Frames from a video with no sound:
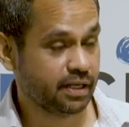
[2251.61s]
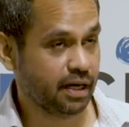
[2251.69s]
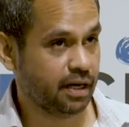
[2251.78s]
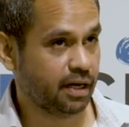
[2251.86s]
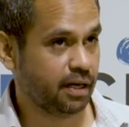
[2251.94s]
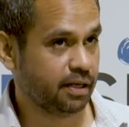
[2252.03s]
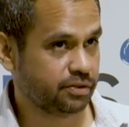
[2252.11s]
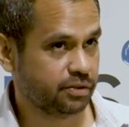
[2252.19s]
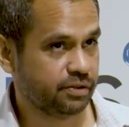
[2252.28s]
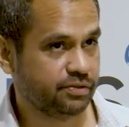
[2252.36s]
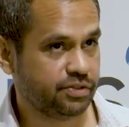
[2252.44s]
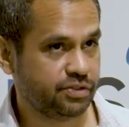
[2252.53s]
uh,
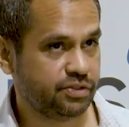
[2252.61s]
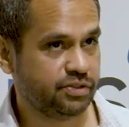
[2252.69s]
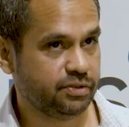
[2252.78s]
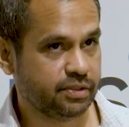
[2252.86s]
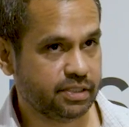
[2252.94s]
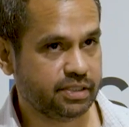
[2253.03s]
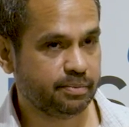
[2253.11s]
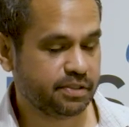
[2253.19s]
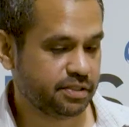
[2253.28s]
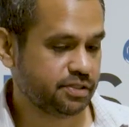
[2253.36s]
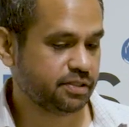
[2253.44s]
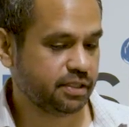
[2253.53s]
sort of
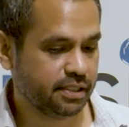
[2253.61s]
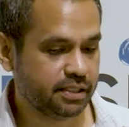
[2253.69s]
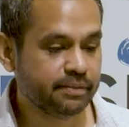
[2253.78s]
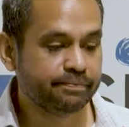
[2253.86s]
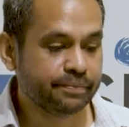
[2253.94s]
serendipitously